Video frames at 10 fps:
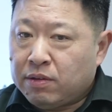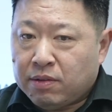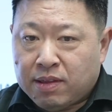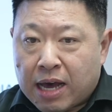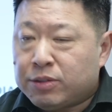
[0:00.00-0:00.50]

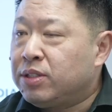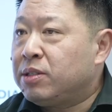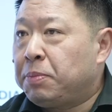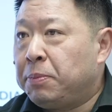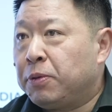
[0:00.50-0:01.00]
thousands
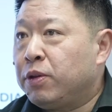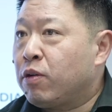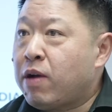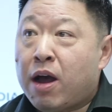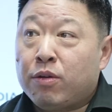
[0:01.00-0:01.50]
of people in the
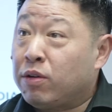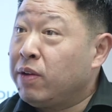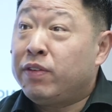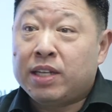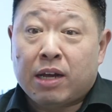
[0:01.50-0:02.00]
crowd or
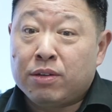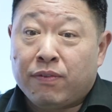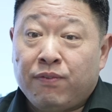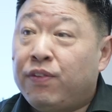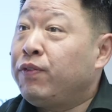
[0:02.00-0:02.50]
even down to
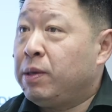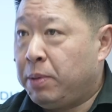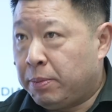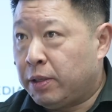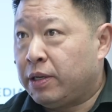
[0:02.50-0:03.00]
50
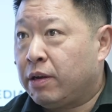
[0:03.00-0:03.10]
people in a